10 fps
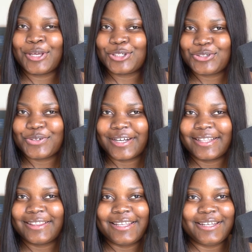
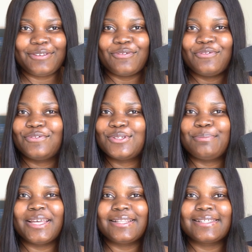extra thing to
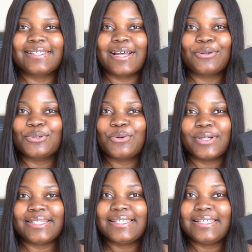make the sound
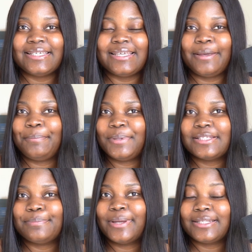quality a
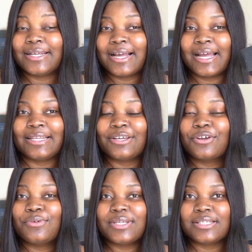bit better and
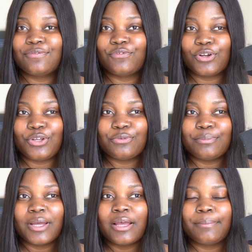increase the
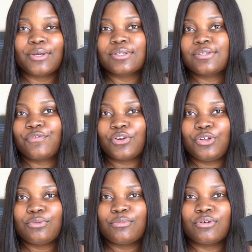volume, because the
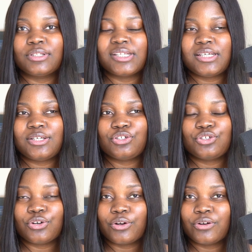volume on the
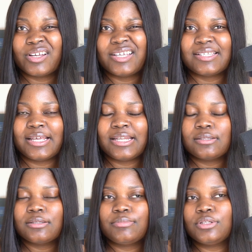Shure is a
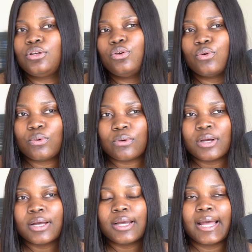little bit low,
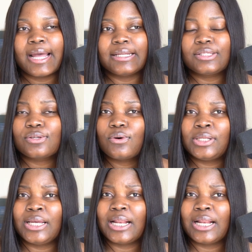and it's called a